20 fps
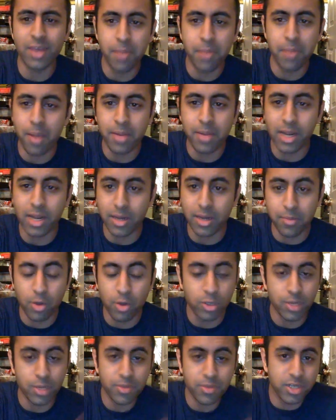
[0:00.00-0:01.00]
I'm probably not going to
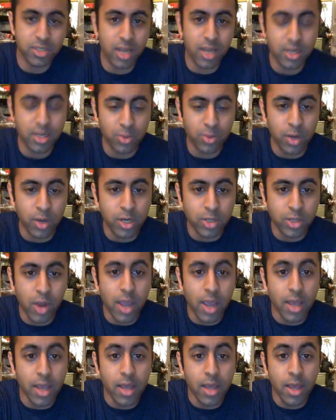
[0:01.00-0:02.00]
post it, but just I just want to
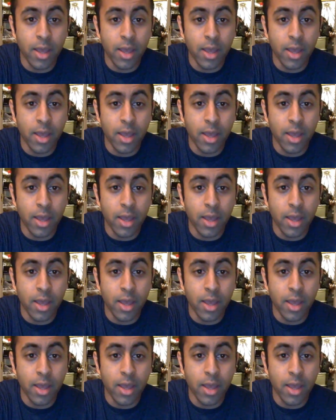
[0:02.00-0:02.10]
try it.